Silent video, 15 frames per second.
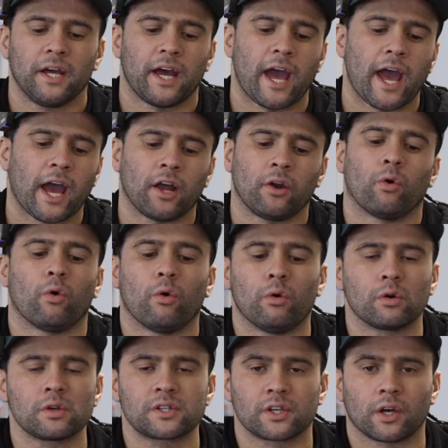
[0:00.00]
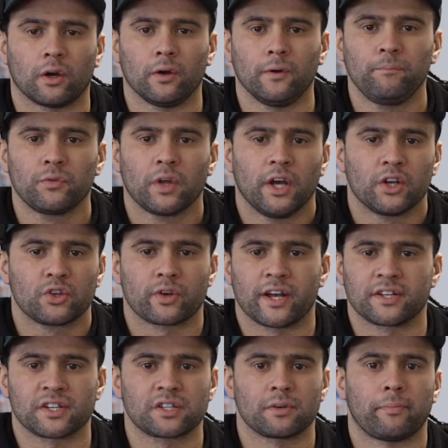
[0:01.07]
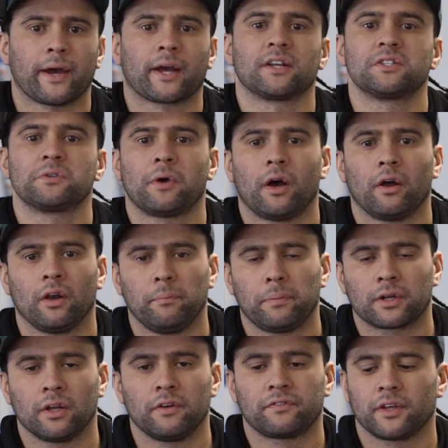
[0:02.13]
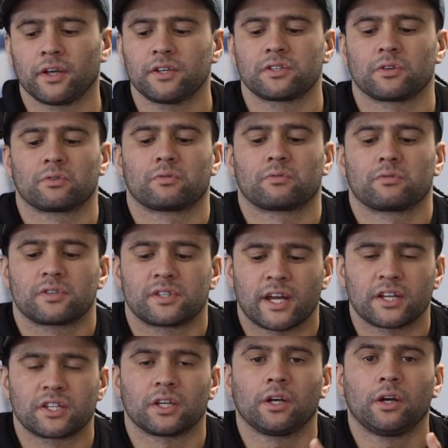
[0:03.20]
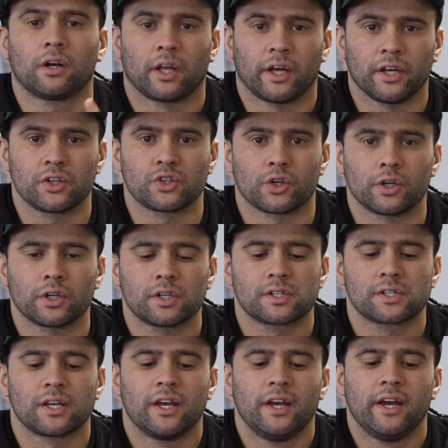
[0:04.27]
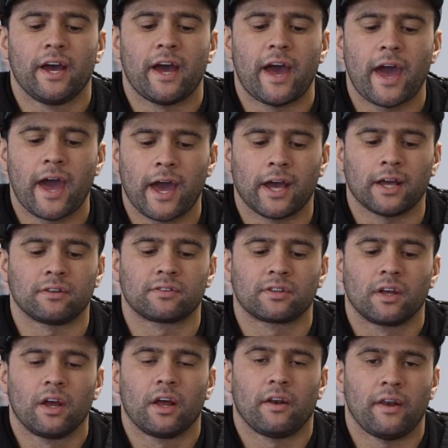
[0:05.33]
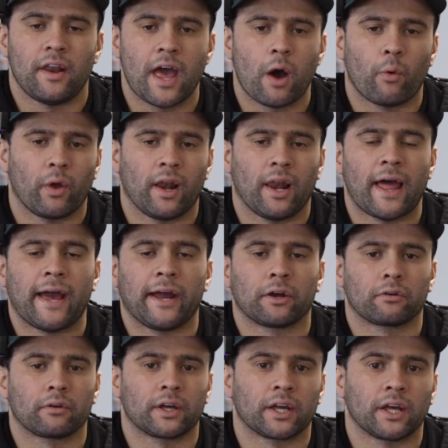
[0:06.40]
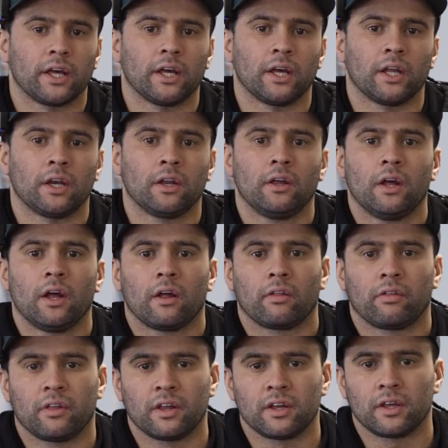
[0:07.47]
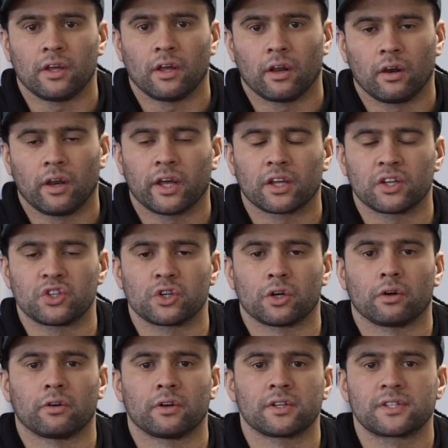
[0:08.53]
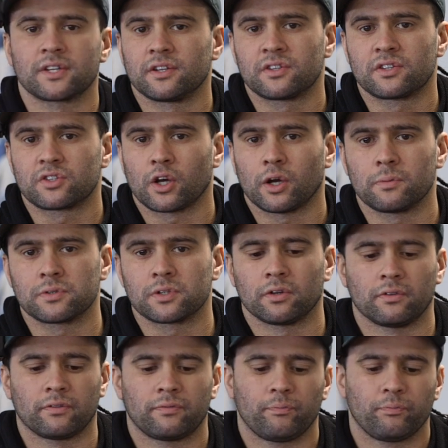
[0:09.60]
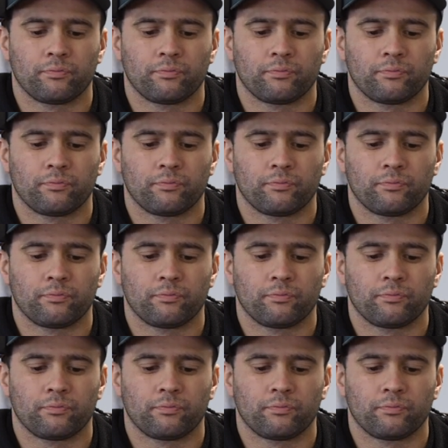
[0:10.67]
and also transition back into our Olympic lifting, so snatching, clean and jerks, and now we're layering in the leg endurance in terms of